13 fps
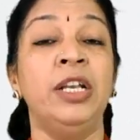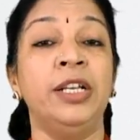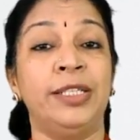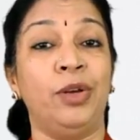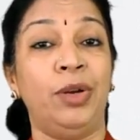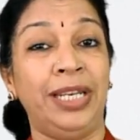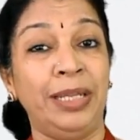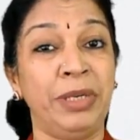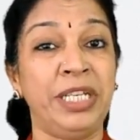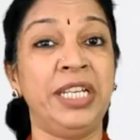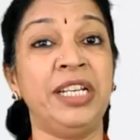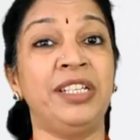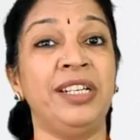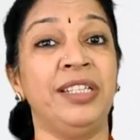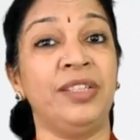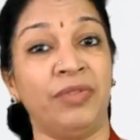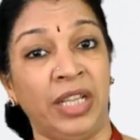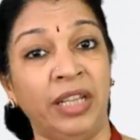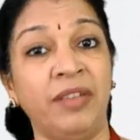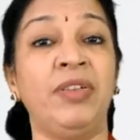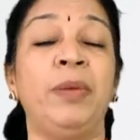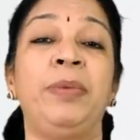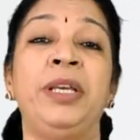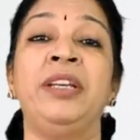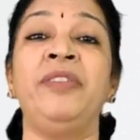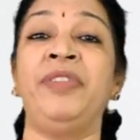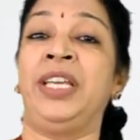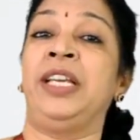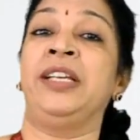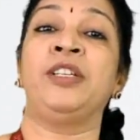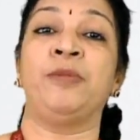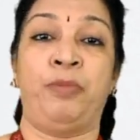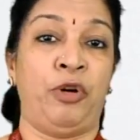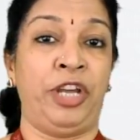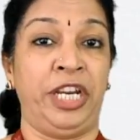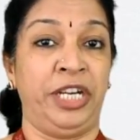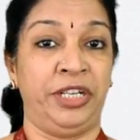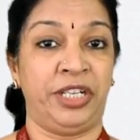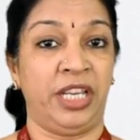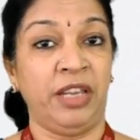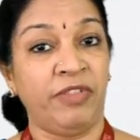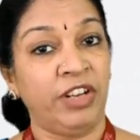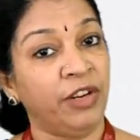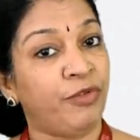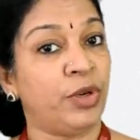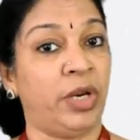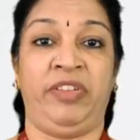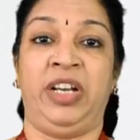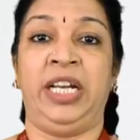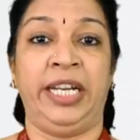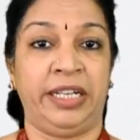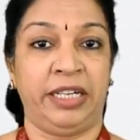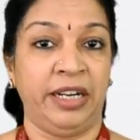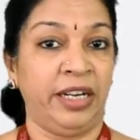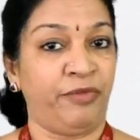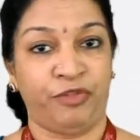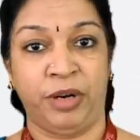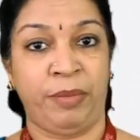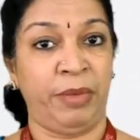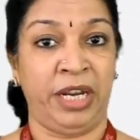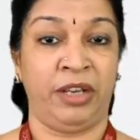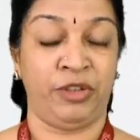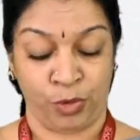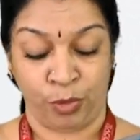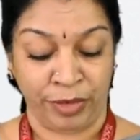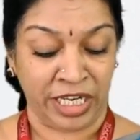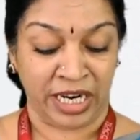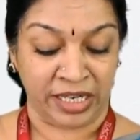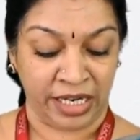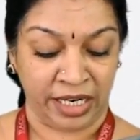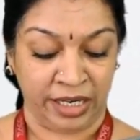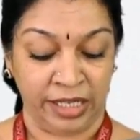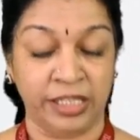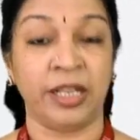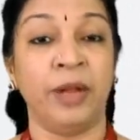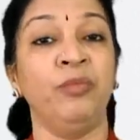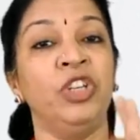So limitations will be the weakest point, even if you have collected it from so many articles.